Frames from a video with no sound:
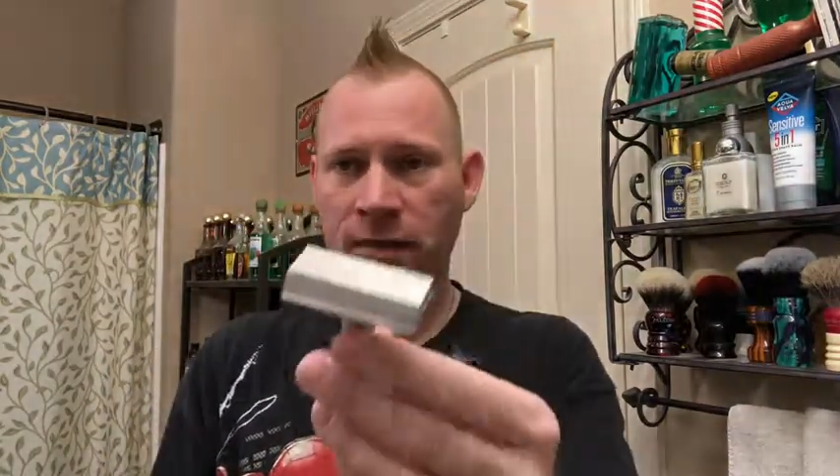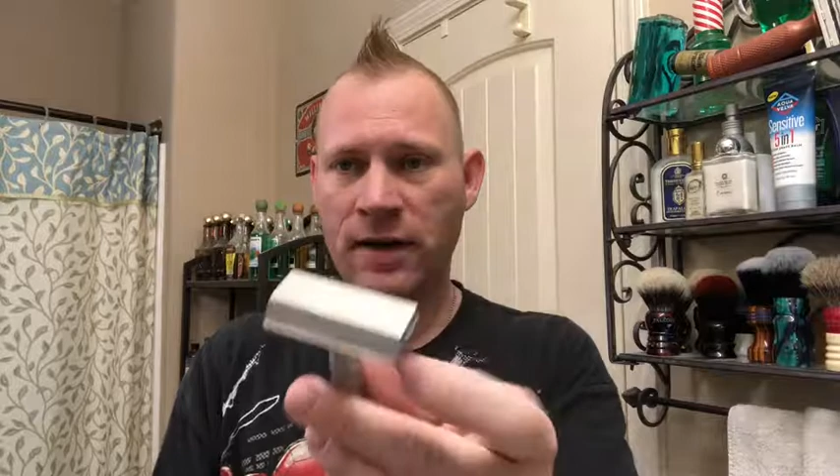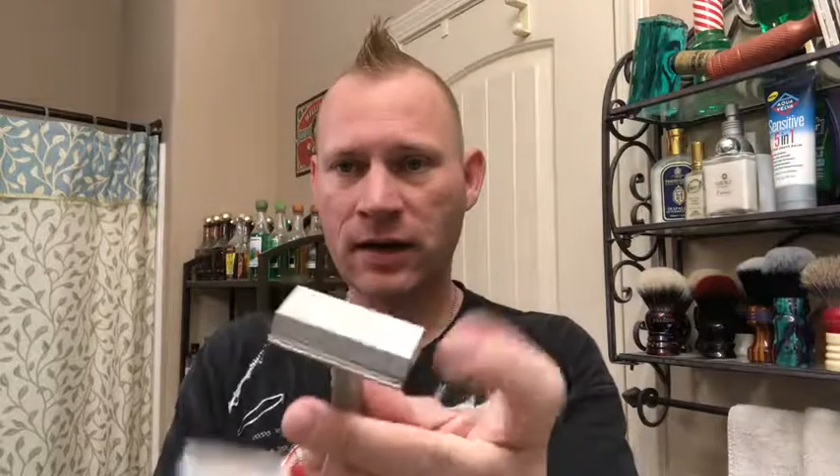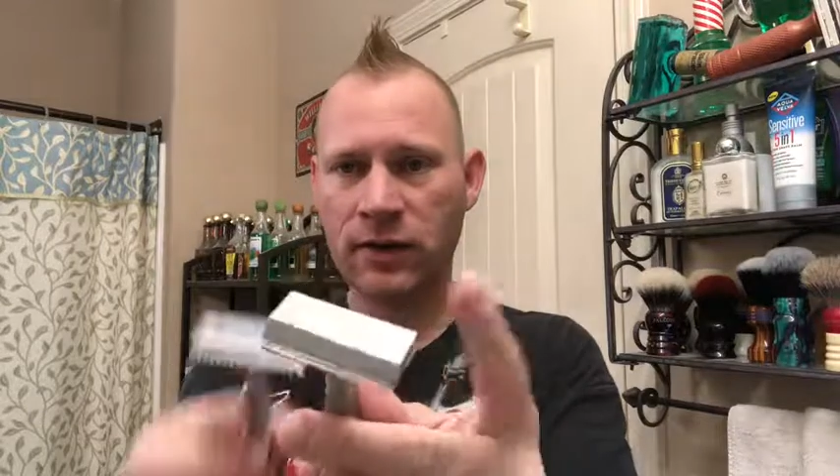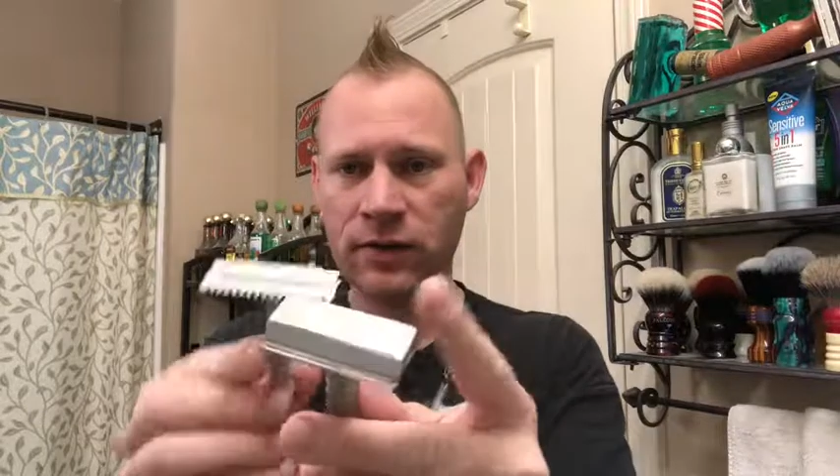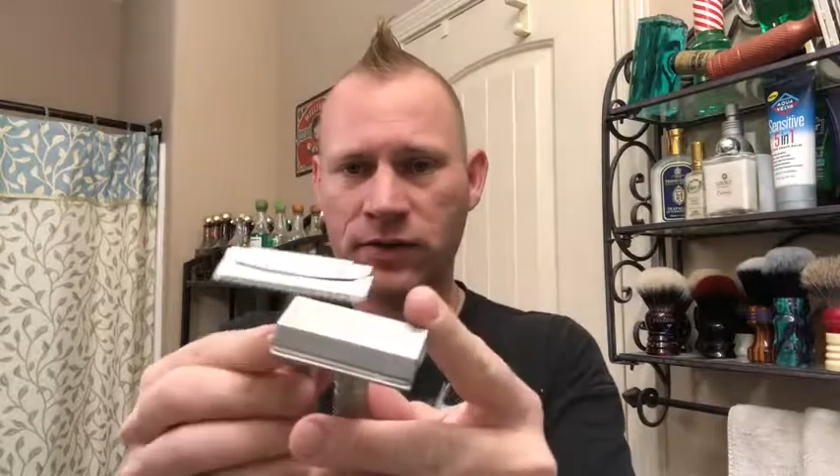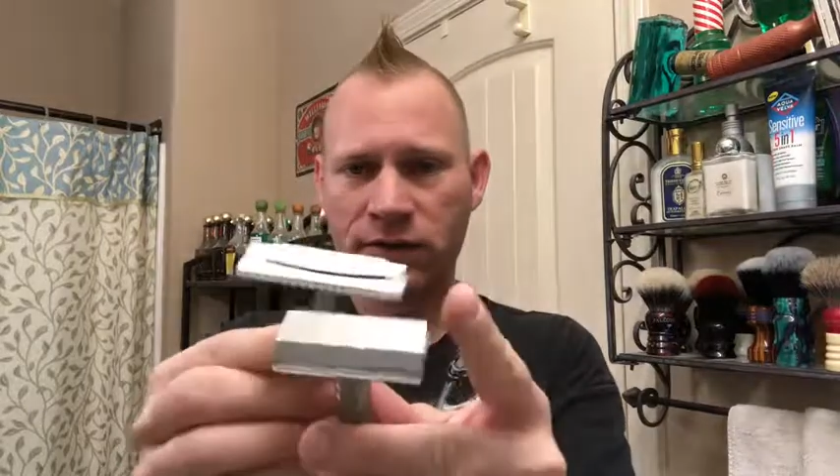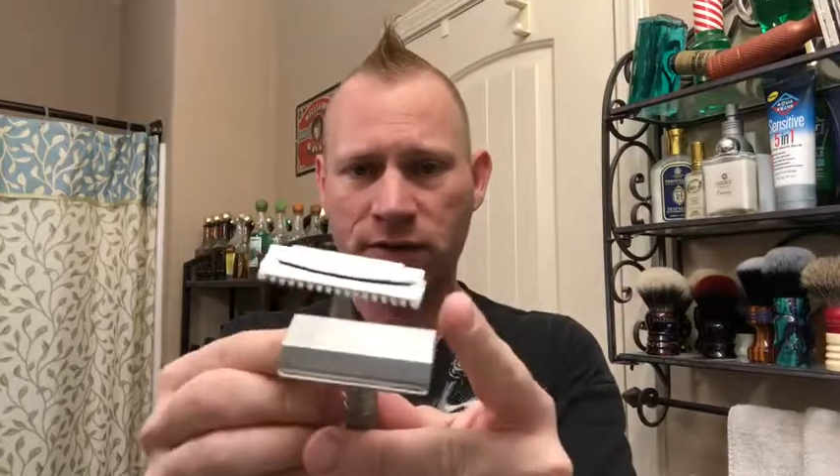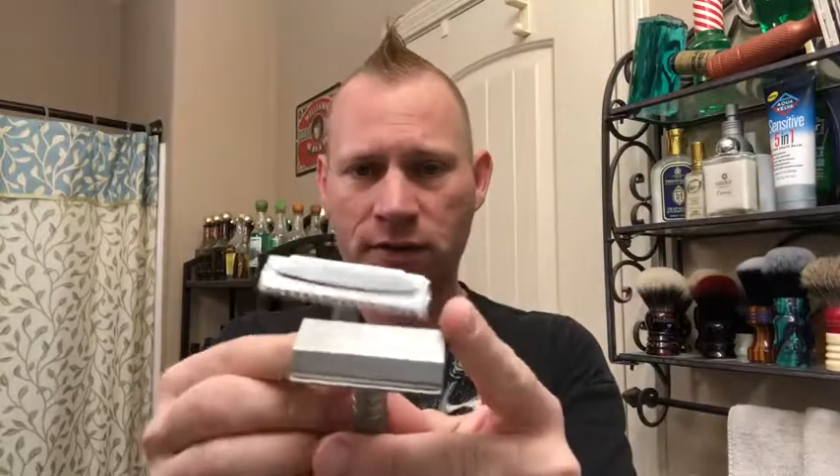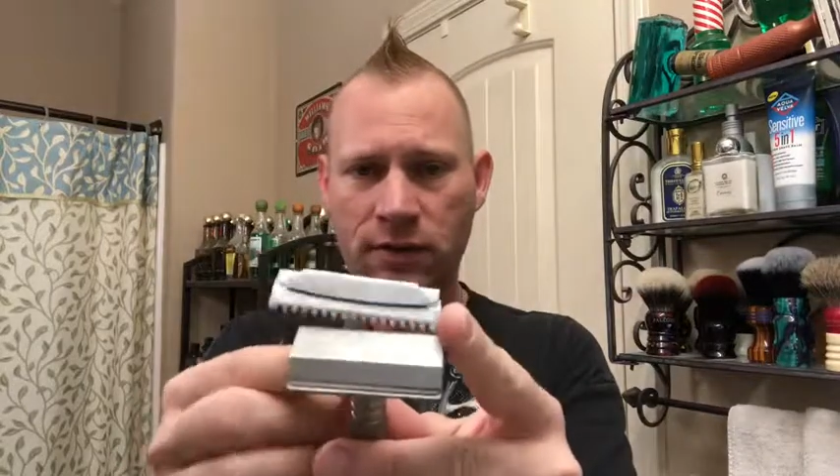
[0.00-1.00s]

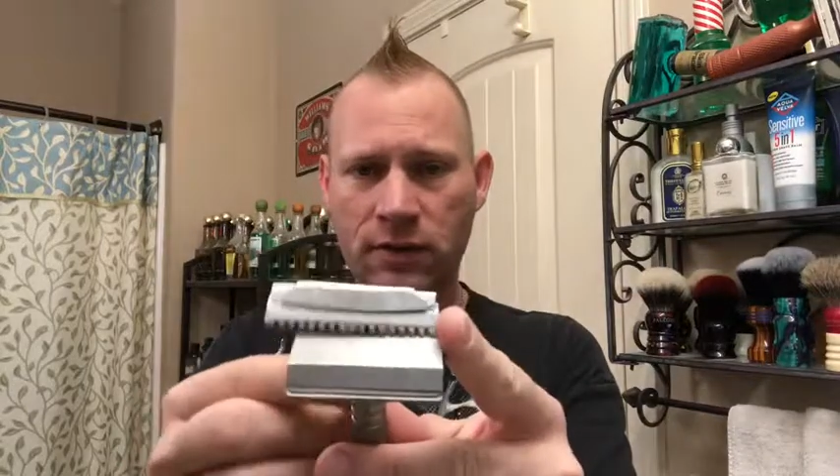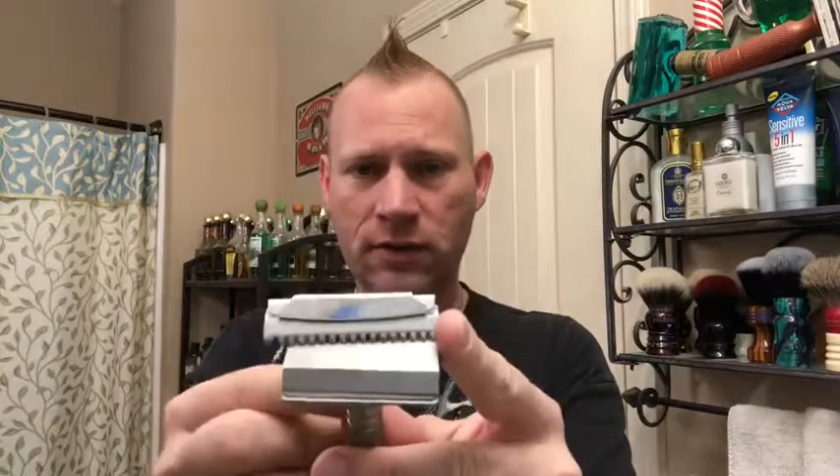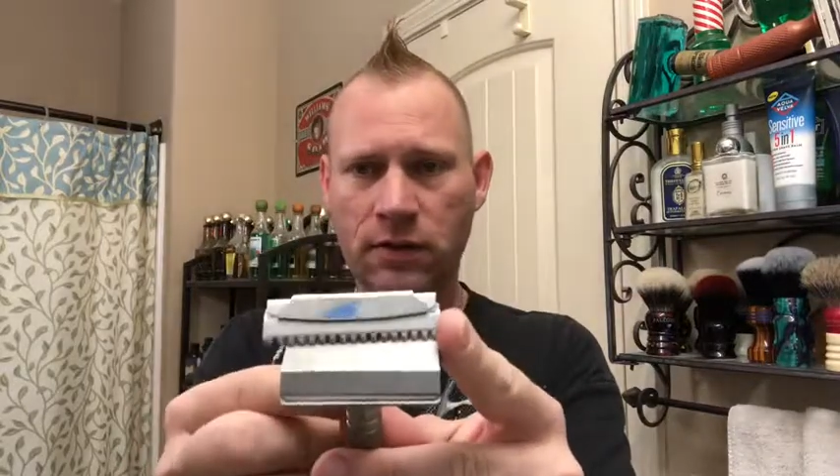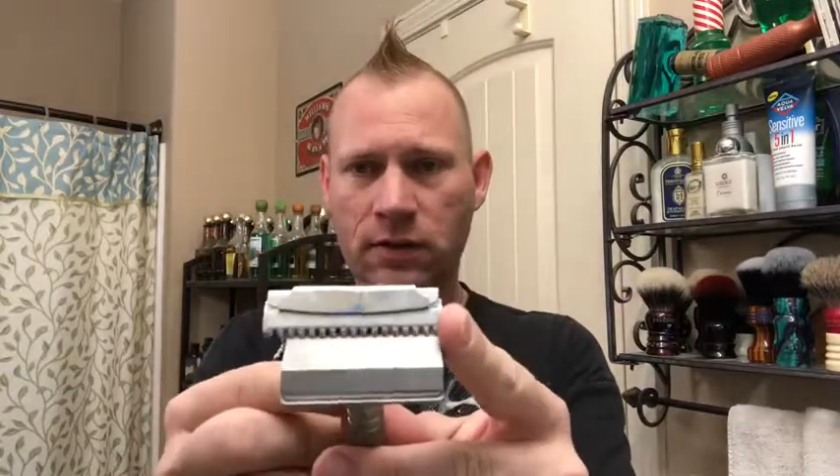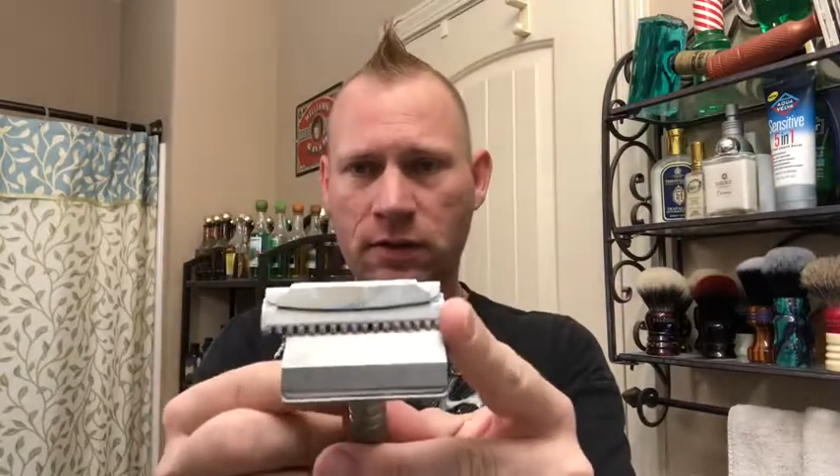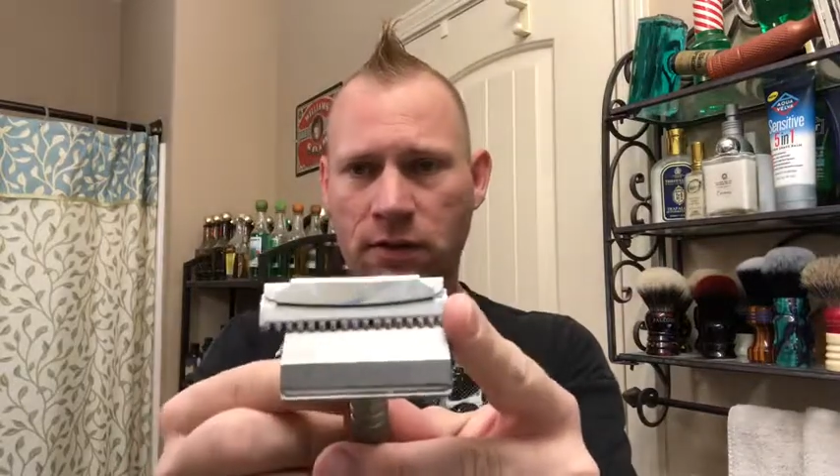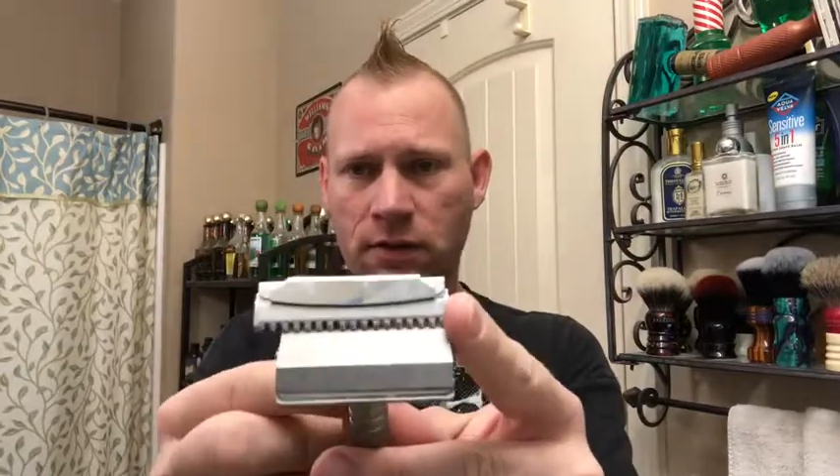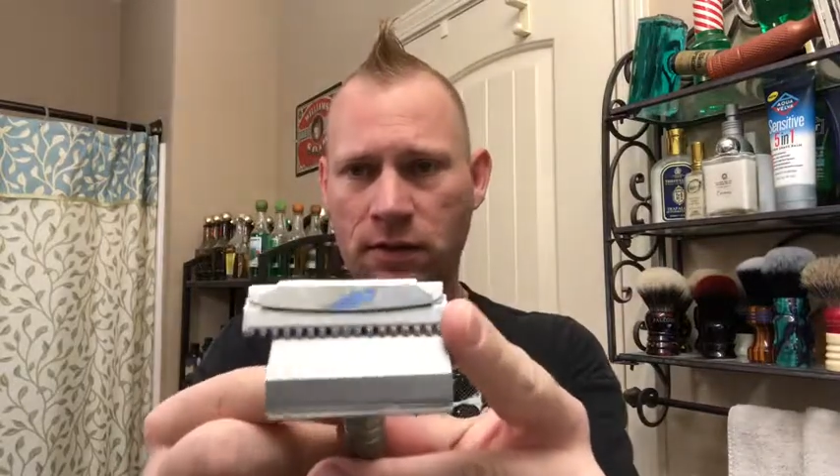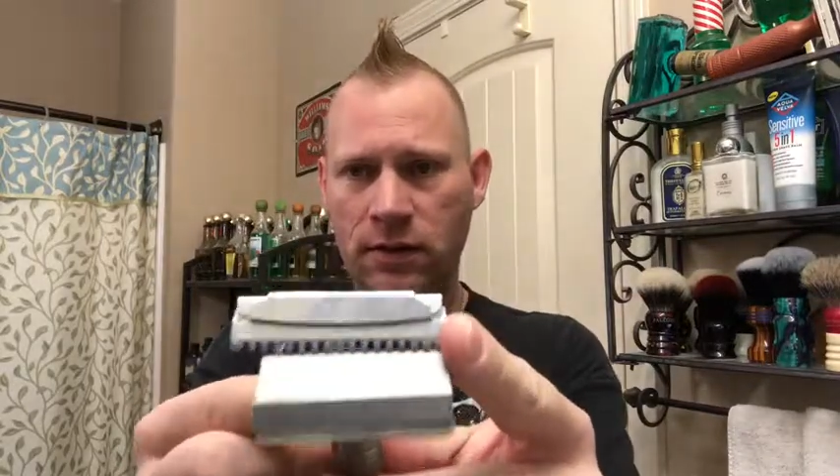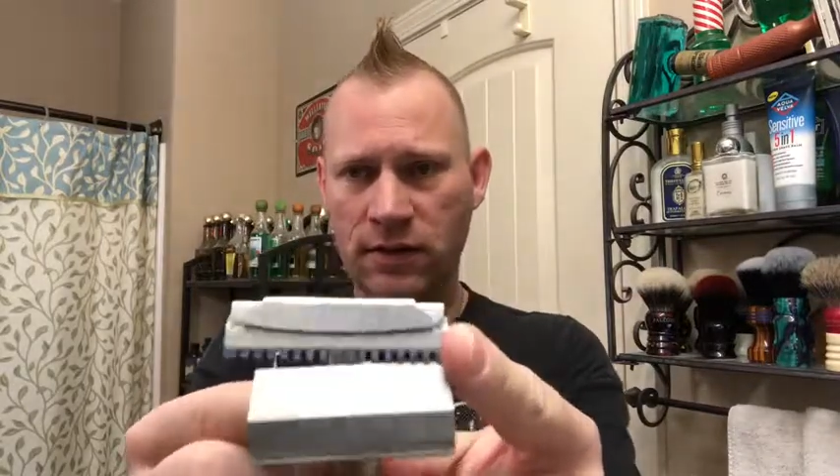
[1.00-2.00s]
Mongoose,
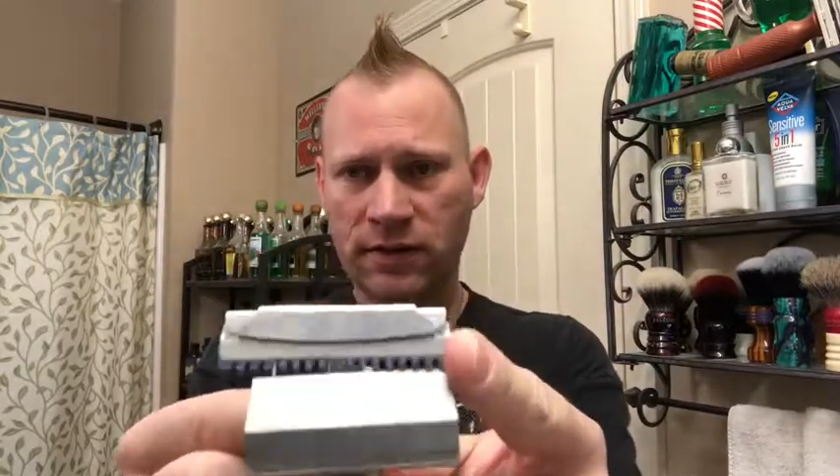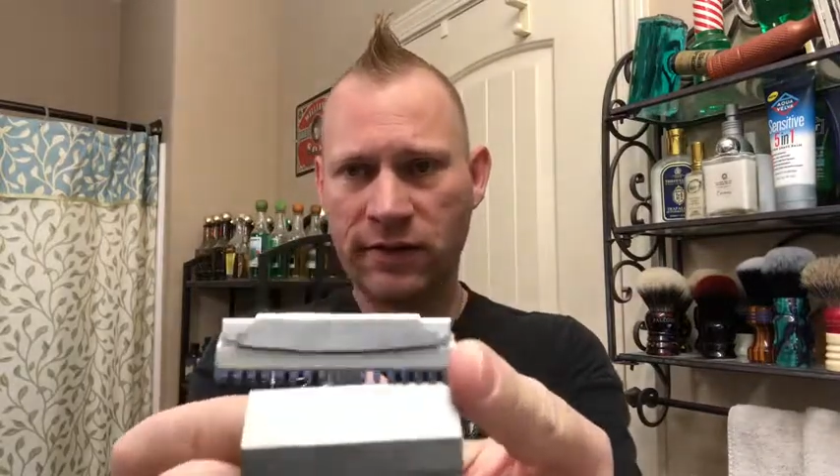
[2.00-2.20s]
it's